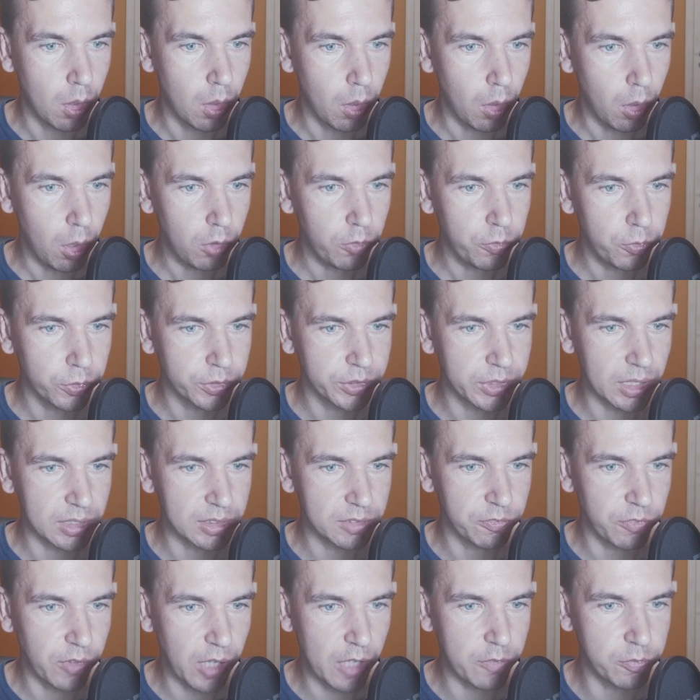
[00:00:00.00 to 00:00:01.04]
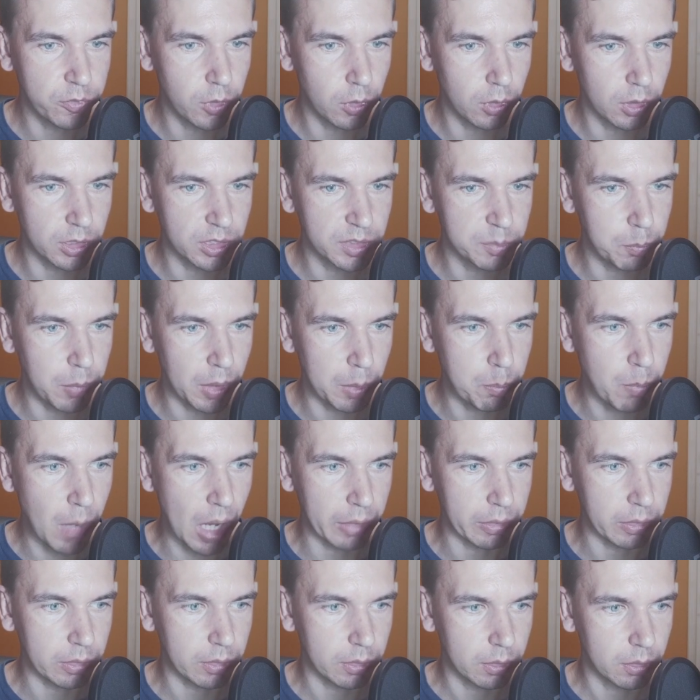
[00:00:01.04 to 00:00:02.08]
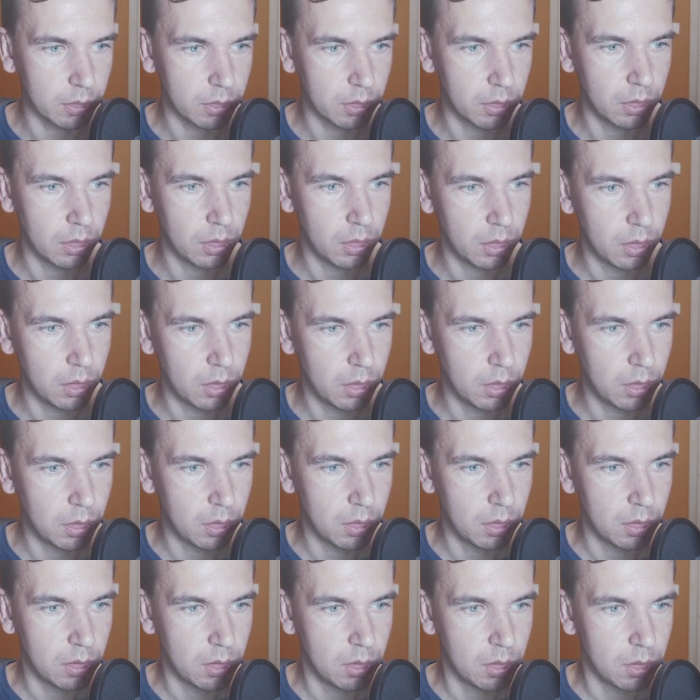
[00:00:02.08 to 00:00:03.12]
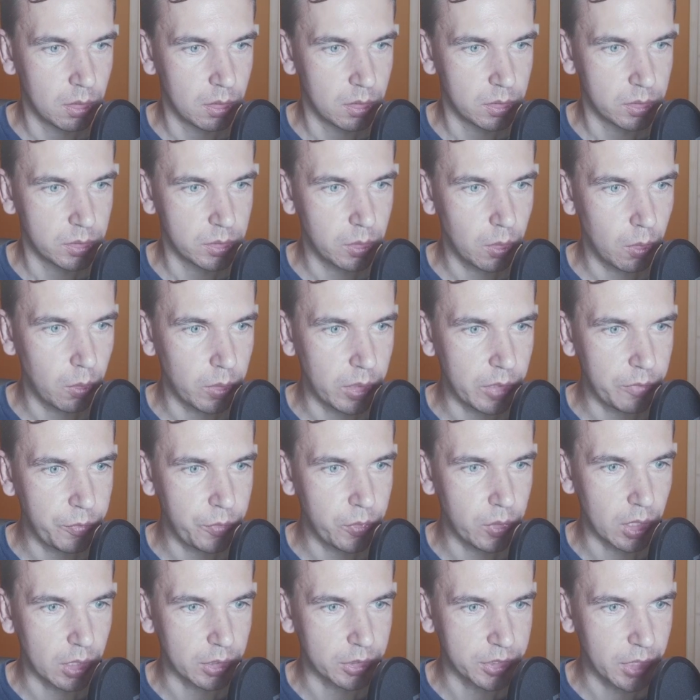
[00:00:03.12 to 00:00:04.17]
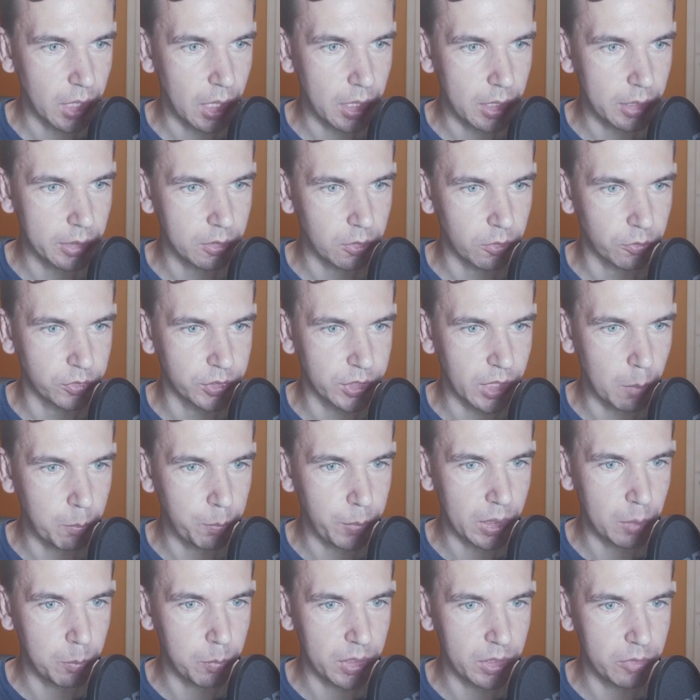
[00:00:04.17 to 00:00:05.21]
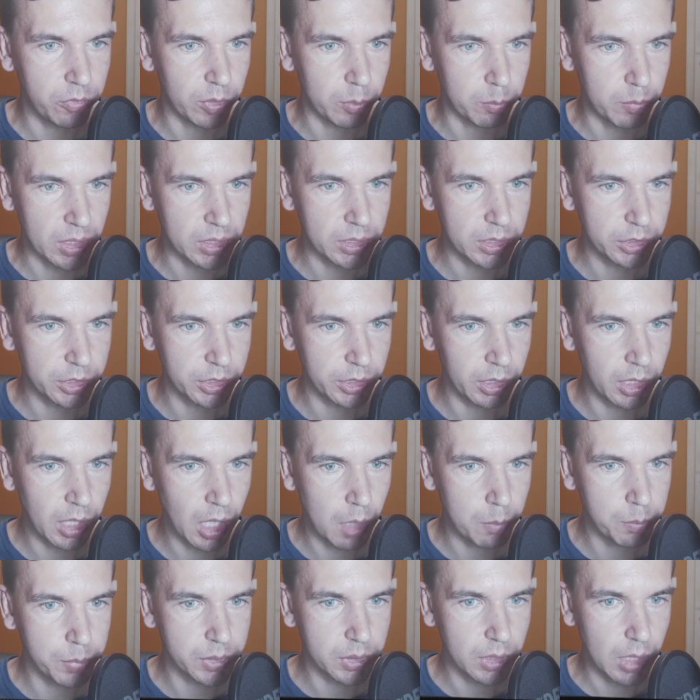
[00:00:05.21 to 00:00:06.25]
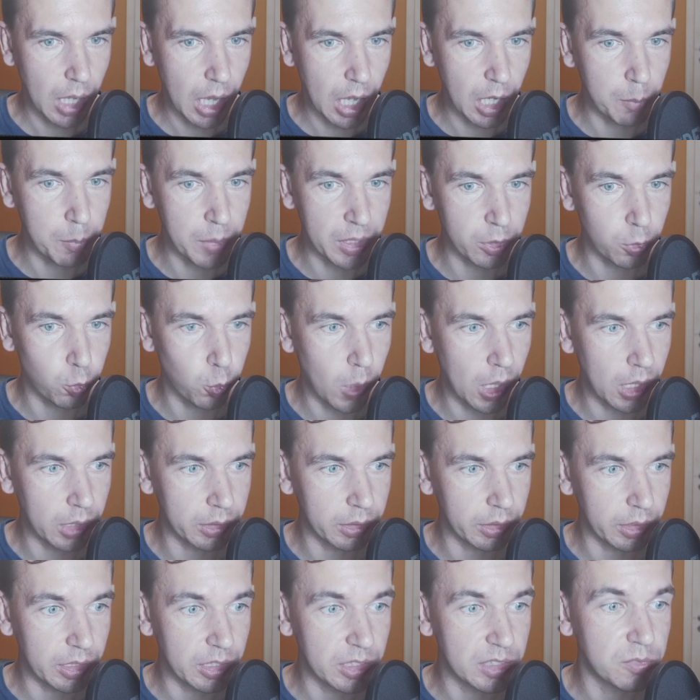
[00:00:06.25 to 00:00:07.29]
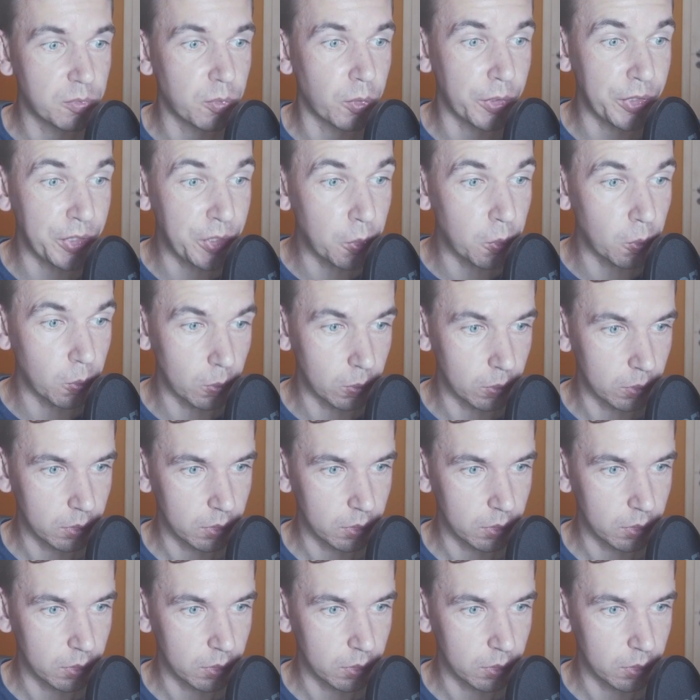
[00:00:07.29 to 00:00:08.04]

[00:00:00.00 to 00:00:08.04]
All for just $5 per month. So if you are tired of jumping between messaging apps, Element One is for you.